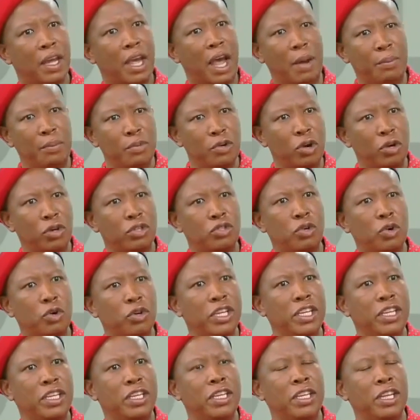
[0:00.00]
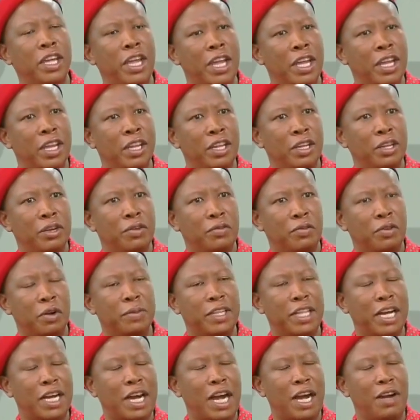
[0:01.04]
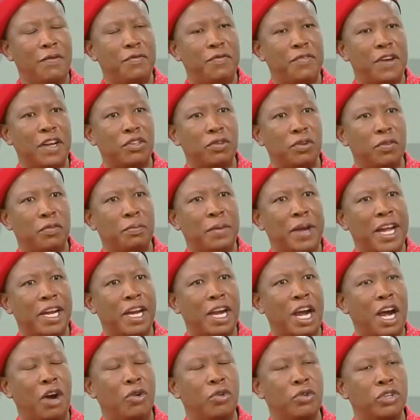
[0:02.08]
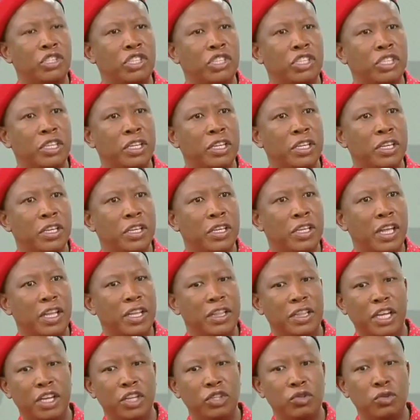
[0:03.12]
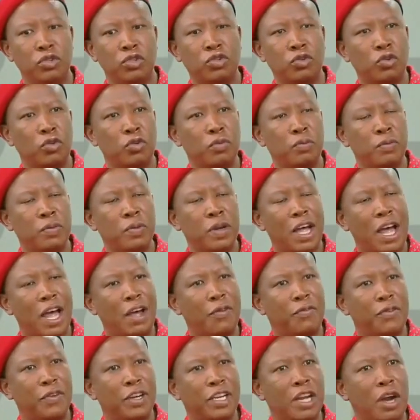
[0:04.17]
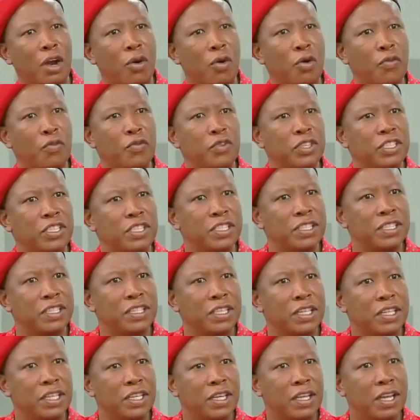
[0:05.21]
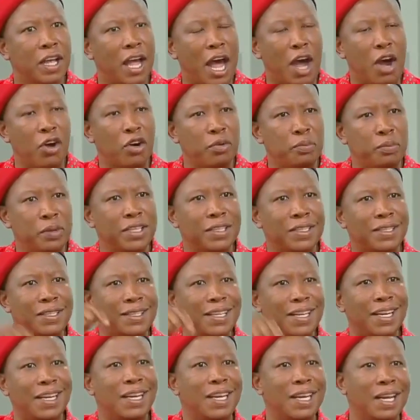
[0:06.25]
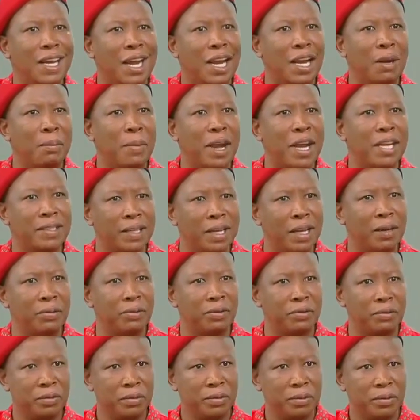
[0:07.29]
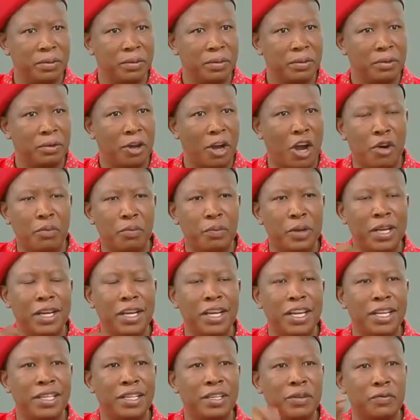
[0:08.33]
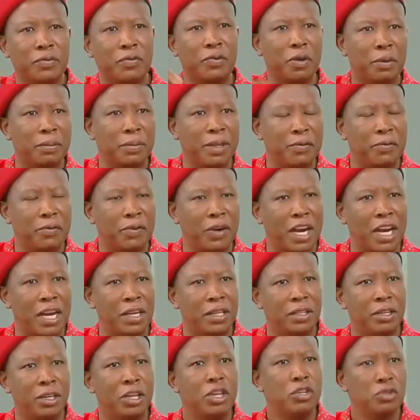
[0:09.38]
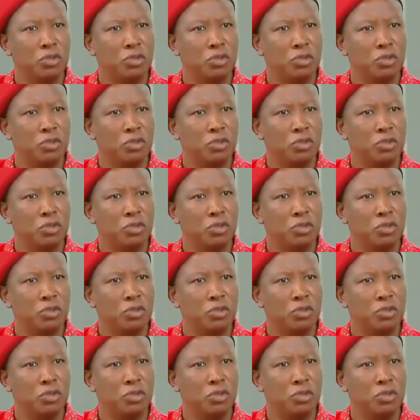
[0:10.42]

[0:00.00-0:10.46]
I'm not talking here from the comfort of my couch in the newsroom Africa offices. I will be in Senegal myself. I will be leading from the front.